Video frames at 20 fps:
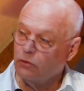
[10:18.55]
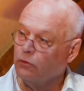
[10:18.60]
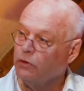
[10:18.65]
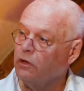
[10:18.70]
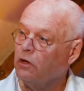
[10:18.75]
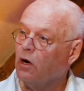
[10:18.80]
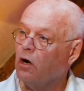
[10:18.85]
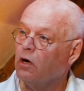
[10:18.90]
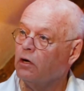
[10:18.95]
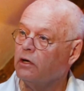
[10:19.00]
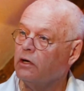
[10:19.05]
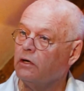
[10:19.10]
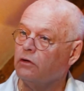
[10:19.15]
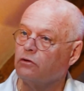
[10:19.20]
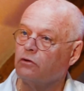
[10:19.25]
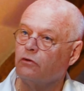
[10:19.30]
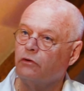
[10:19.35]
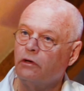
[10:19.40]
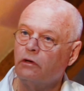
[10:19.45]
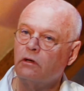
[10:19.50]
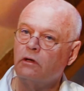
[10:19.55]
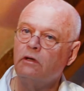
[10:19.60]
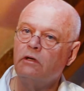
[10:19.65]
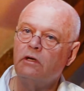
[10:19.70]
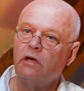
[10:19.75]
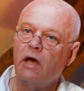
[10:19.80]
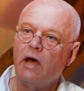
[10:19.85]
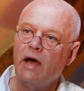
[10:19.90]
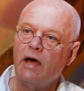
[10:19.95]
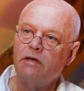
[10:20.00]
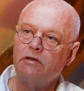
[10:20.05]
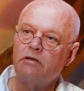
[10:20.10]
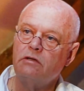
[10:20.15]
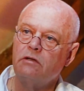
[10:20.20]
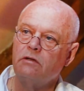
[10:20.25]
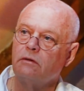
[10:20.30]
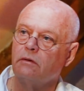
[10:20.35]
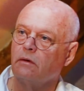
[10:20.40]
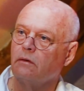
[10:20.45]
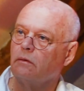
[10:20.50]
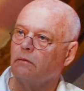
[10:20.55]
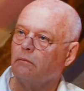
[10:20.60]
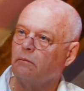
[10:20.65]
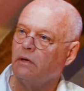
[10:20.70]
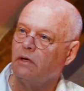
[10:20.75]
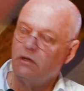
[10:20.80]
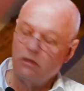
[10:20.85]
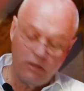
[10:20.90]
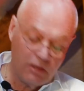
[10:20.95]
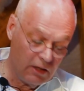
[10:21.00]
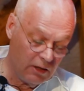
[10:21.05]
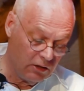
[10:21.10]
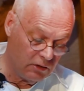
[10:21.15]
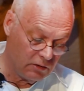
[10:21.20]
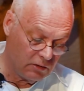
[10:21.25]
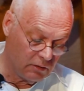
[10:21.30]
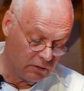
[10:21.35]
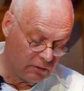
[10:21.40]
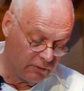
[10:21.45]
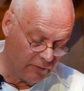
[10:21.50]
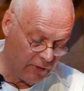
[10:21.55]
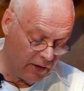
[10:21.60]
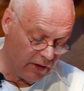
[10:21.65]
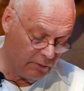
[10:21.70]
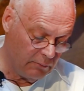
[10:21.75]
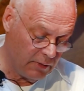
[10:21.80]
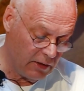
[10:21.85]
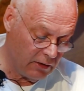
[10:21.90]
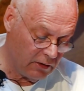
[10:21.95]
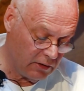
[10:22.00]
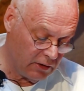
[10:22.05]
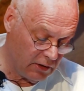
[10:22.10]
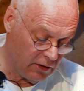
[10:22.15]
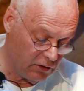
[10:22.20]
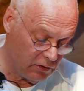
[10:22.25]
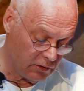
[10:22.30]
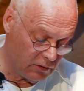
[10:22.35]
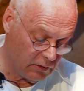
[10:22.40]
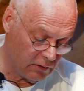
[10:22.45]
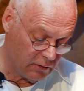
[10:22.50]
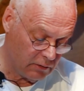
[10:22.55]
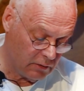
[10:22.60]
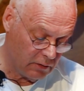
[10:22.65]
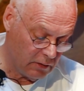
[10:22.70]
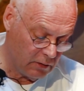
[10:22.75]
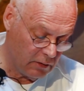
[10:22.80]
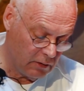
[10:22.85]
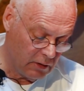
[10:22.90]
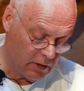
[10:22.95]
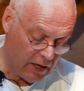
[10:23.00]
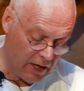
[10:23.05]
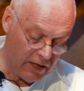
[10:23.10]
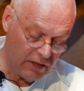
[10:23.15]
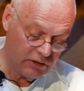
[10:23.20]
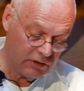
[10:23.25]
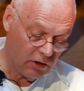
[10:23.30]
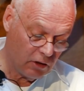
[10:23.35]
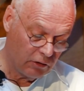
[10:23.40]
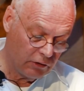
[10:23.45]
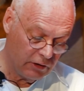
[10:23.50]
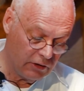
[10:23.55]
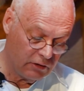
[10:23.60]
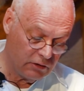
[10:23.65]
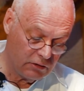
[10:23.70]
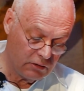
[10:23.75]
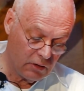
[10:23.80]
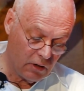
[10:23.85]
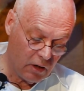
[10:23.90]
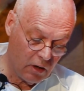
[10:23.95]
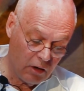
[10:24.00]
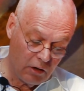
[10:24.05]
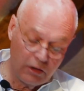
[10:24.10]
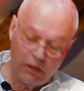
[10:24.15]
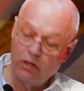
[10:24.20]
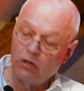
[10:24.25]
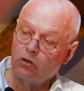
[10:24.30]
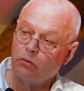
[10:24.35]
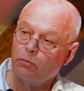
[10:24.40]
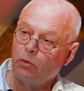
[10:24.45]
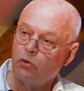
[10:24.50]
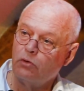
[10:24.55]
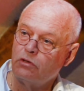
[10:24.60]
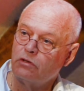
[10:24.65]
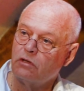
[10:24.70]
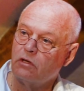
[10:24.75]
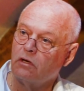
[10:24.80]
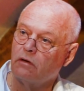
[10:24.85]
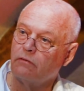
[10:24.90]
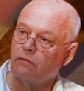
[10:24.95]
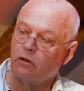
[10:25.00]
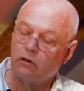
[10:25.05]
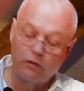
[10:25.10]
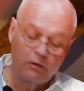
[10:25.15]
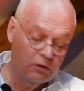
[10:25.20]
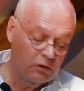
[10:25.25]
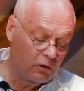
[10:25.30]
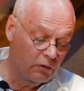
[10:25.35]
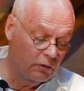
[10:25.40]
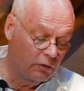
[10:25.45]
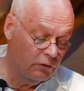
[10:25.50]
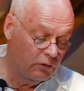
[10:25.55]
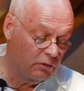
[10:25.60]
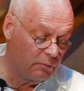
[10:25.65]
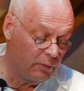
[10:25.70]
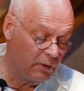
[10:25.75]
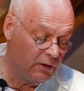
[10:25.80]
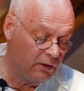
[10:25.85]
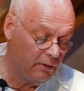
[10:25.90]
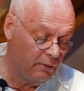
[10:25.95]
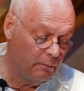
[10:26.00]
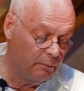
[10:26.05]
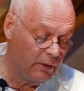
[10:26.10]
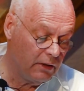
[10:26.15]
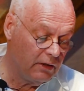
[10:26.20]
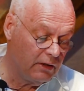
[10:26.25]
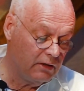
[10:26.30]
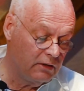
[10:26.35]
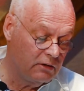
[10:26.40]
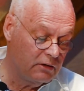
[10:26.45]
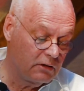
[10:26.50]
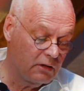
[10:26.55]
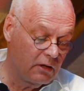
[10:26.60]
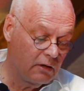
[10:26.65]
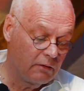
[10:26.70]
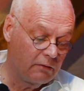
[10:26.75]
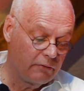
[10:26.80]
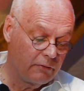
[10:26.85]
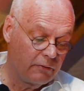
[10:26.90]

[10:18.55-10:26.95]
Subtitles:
the archangels, they're in constant meditation, divine meditation, as is our innermost self, our eternal being self.